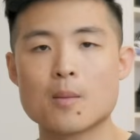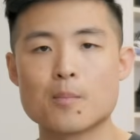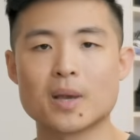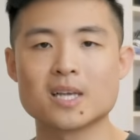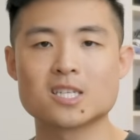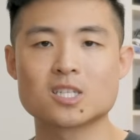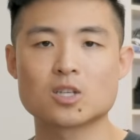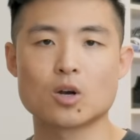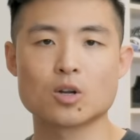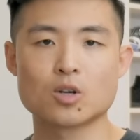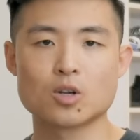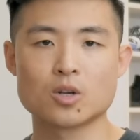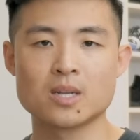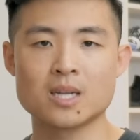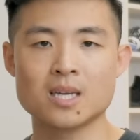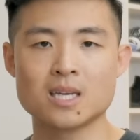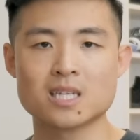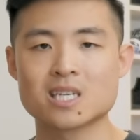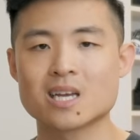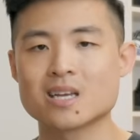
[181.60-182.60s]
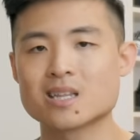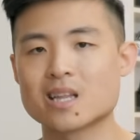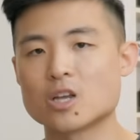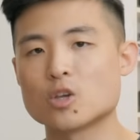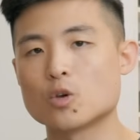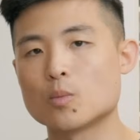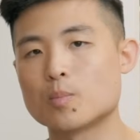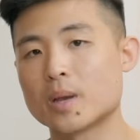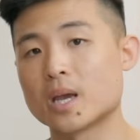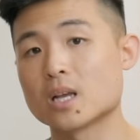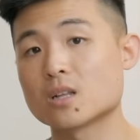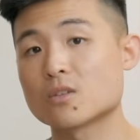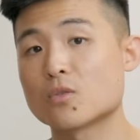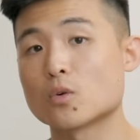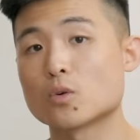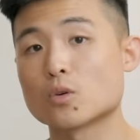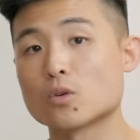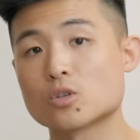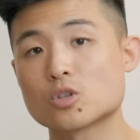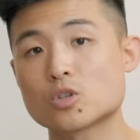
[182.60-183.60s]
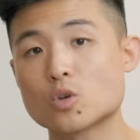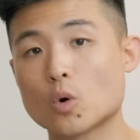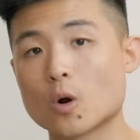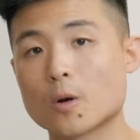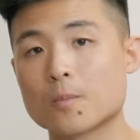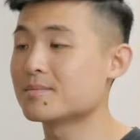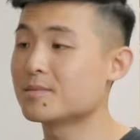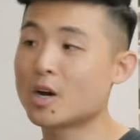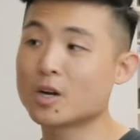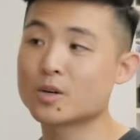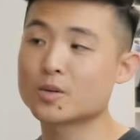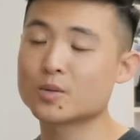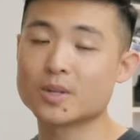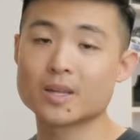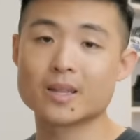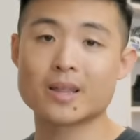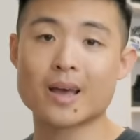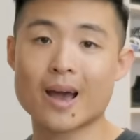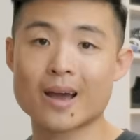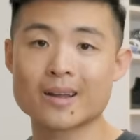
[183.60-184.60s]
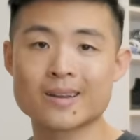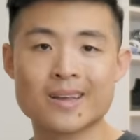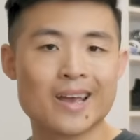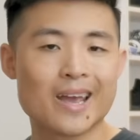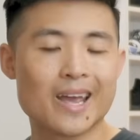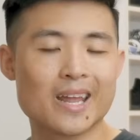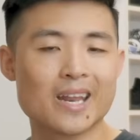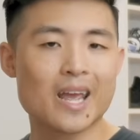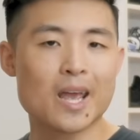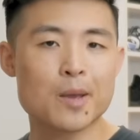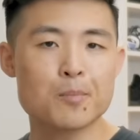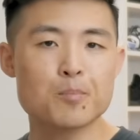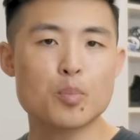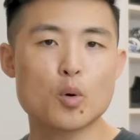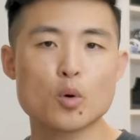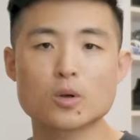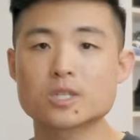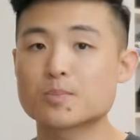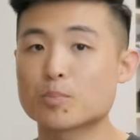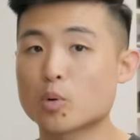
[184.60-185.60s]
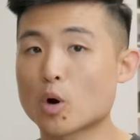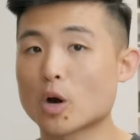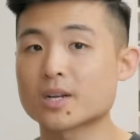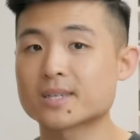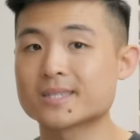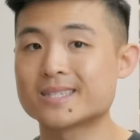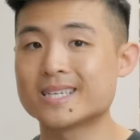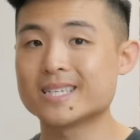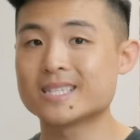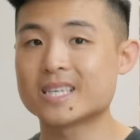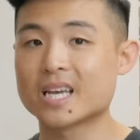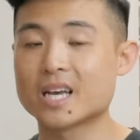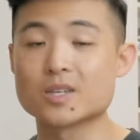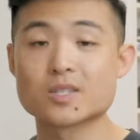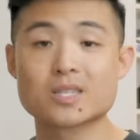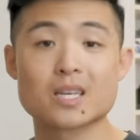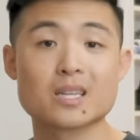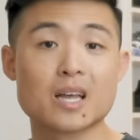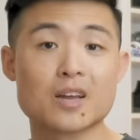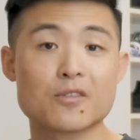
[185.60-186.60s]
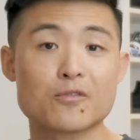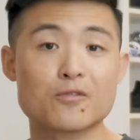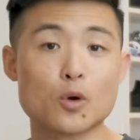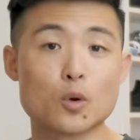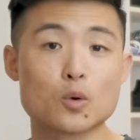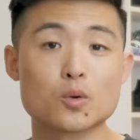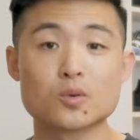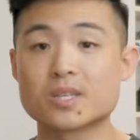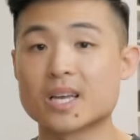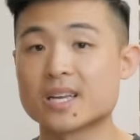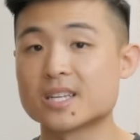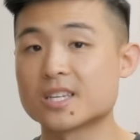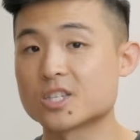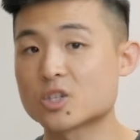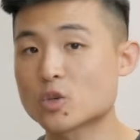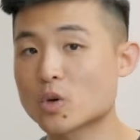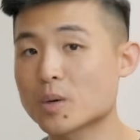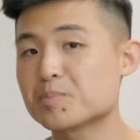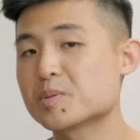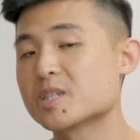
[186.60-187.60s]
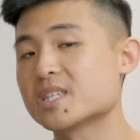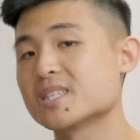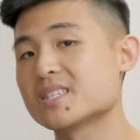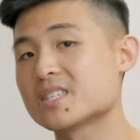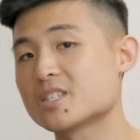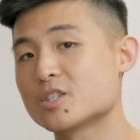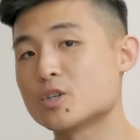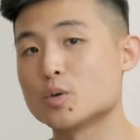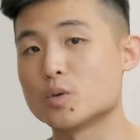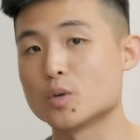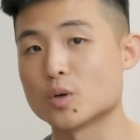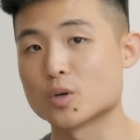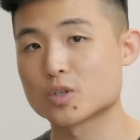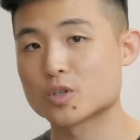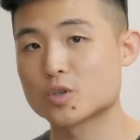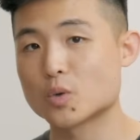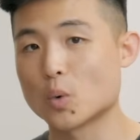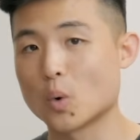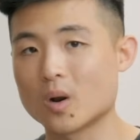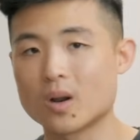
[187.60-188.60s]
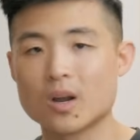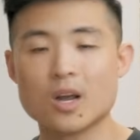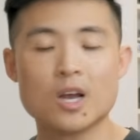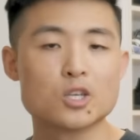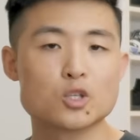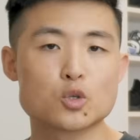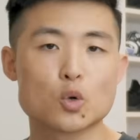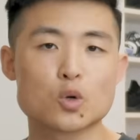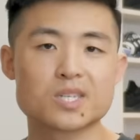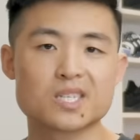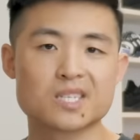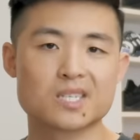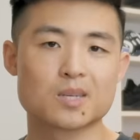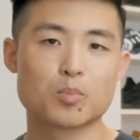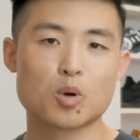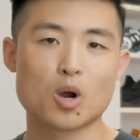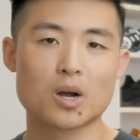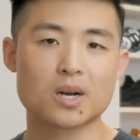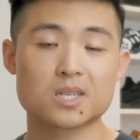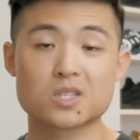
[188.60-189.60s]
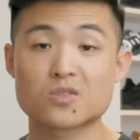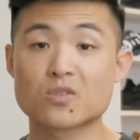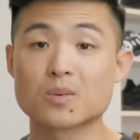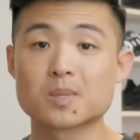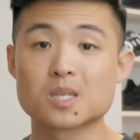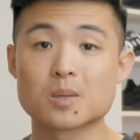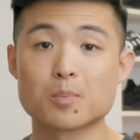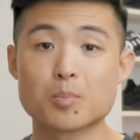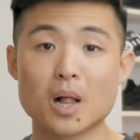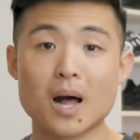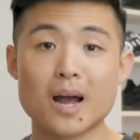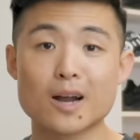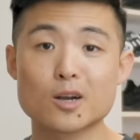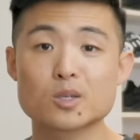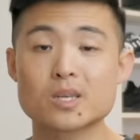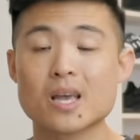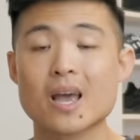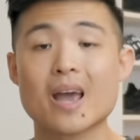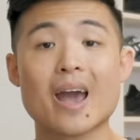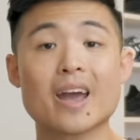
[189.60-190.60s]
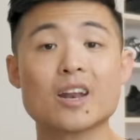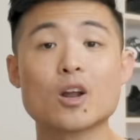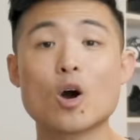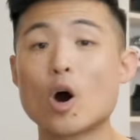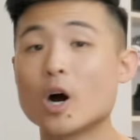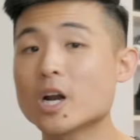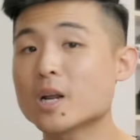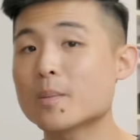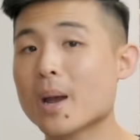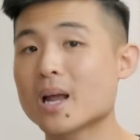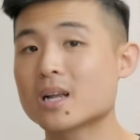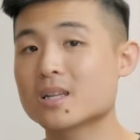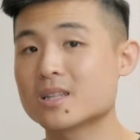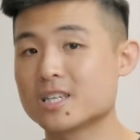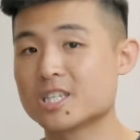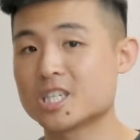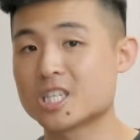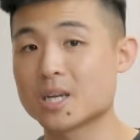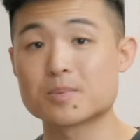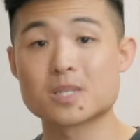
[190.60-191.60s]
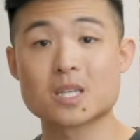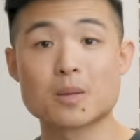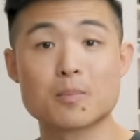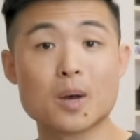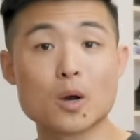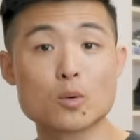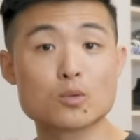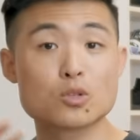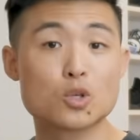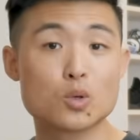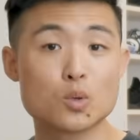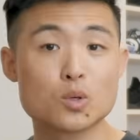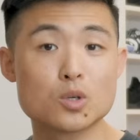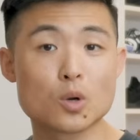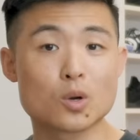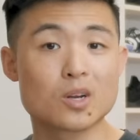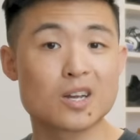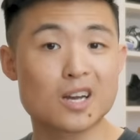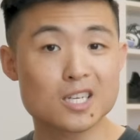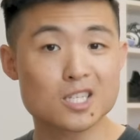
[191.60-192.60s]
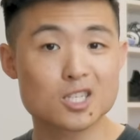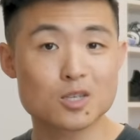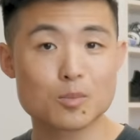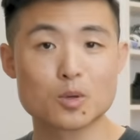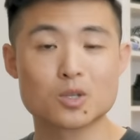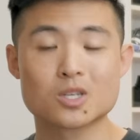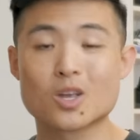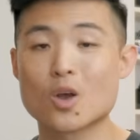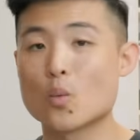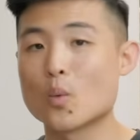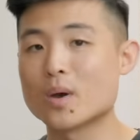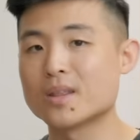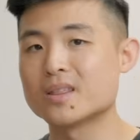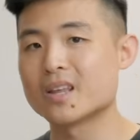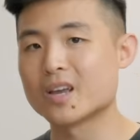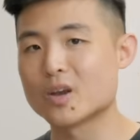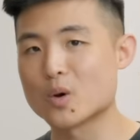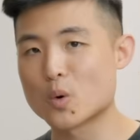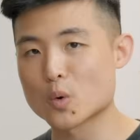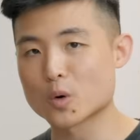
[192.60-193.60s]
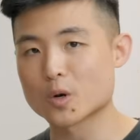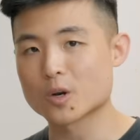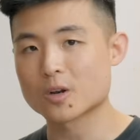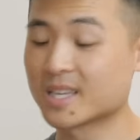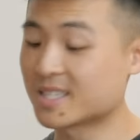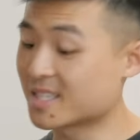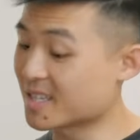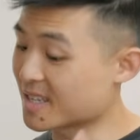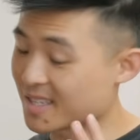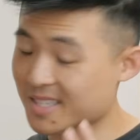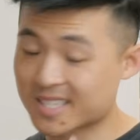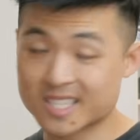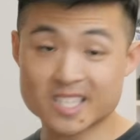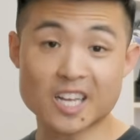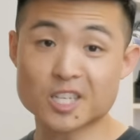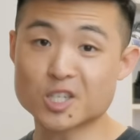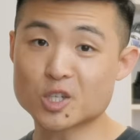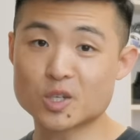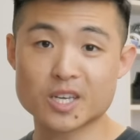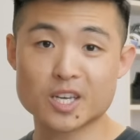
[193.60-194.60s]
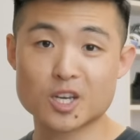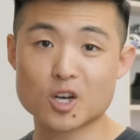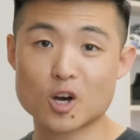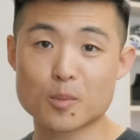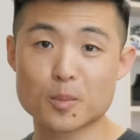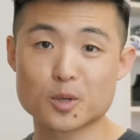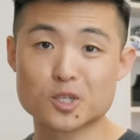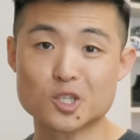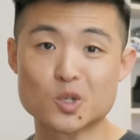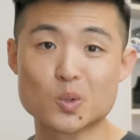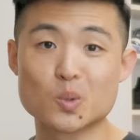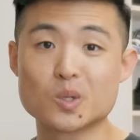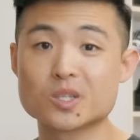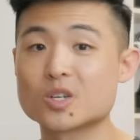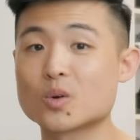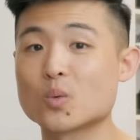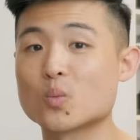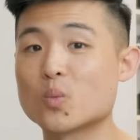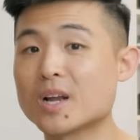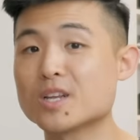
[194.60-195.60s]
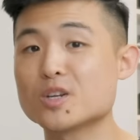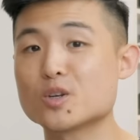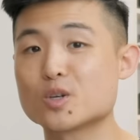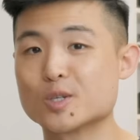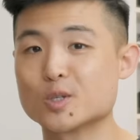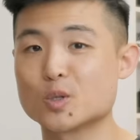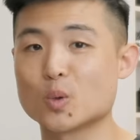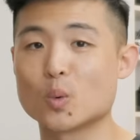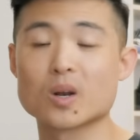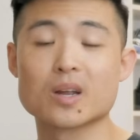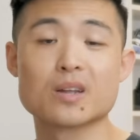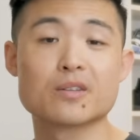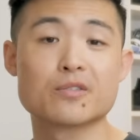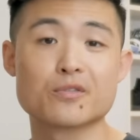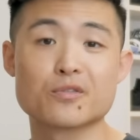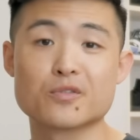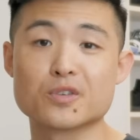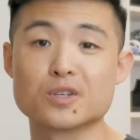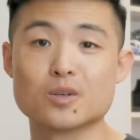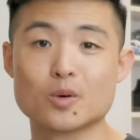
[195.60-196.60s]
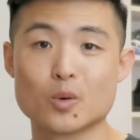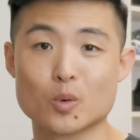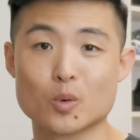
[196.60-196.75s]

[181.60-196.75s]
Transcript: based on your niche that you picked for your store. Not only that, it imports product details like photos and descriptions to your store, sources the products from suppliers, and automatically ships them out to your customers when they order. It's an essential e-commerce tool to run your store and fulfill